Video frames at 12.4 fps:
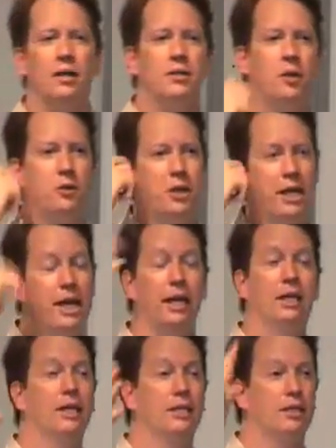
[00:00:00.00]
So the
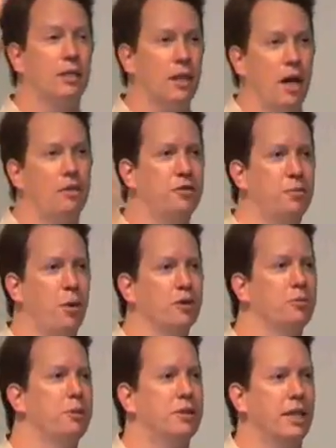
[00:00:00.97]
English loved
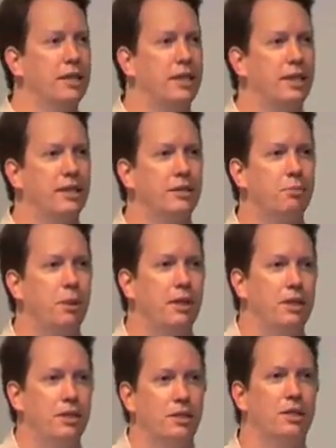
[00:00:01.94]
Boltzmann's ideas, but
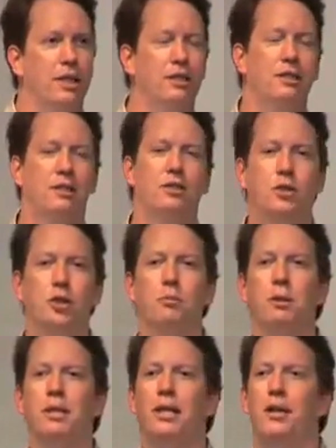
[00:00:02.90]
his
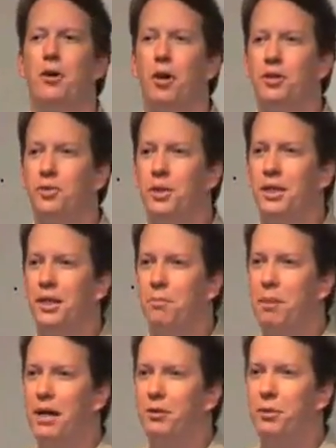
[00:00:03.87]
German and Austrian
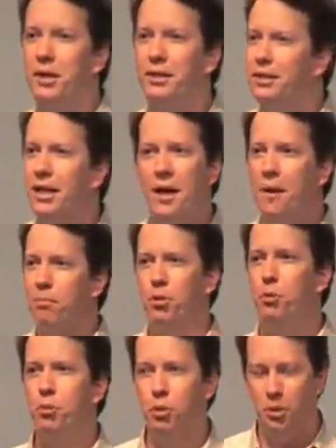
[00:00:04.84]
compatriots
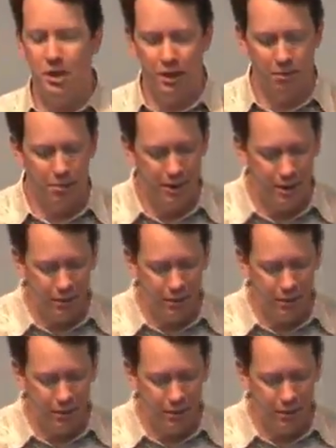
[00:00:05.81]
poo-pooed him, and